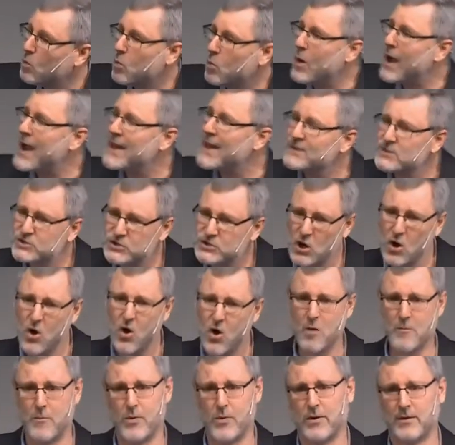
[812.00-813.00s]
One
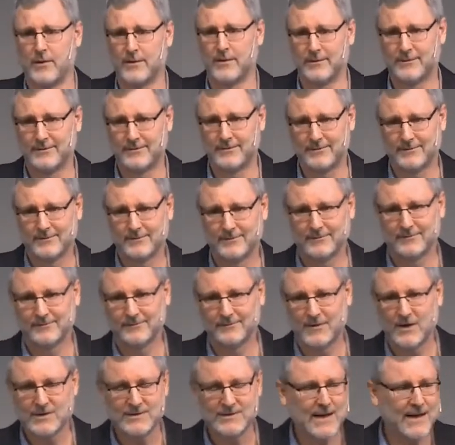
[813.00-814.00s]
job.
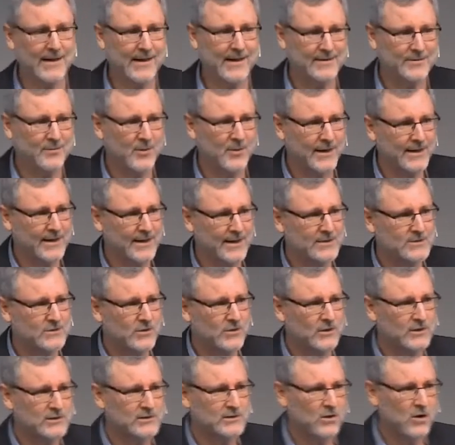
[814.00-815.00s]
I say that to my kids
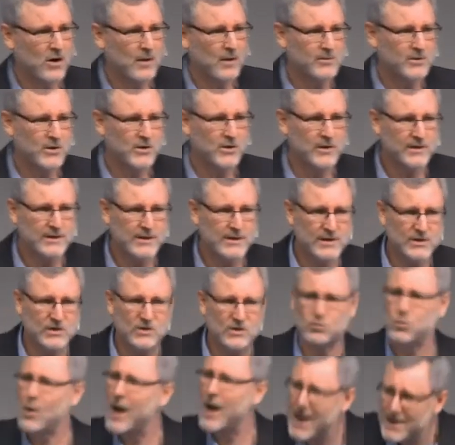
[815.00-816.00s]
all the time. Do the
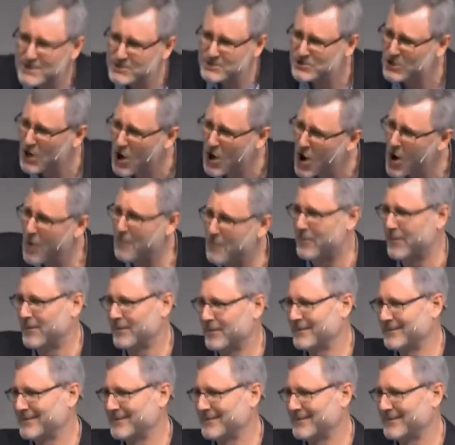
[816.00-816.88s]
dishes. One job.